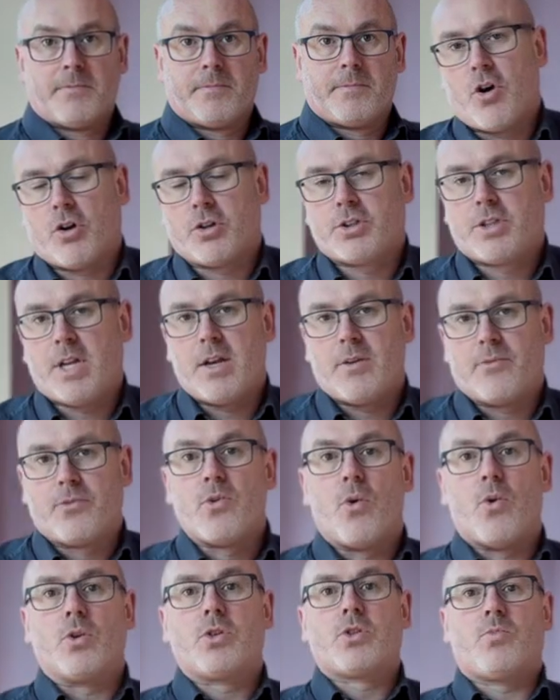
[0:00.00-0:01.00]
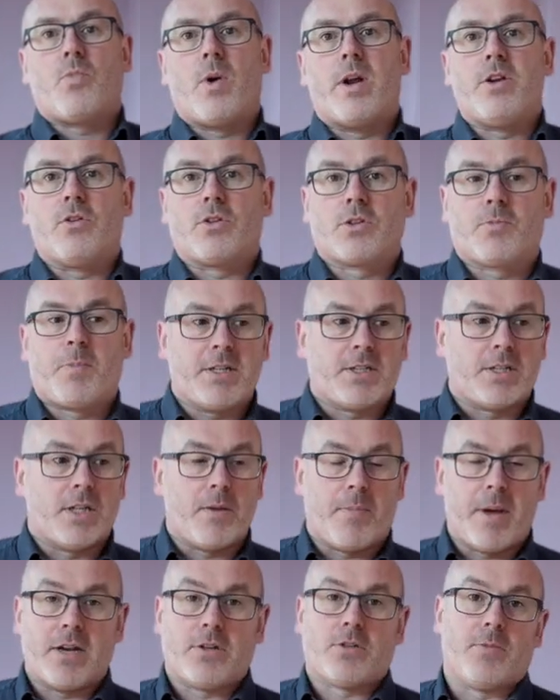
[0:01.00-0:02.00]
Cost in, of course, when you're splitting the
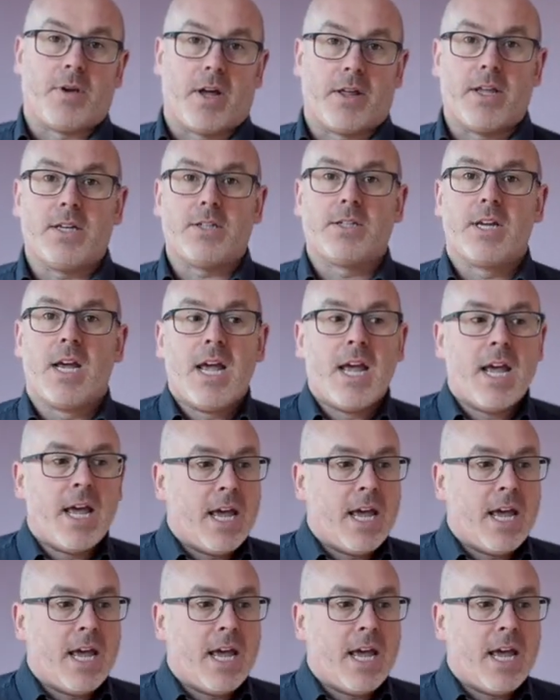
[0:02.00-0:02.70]
bedroom like this,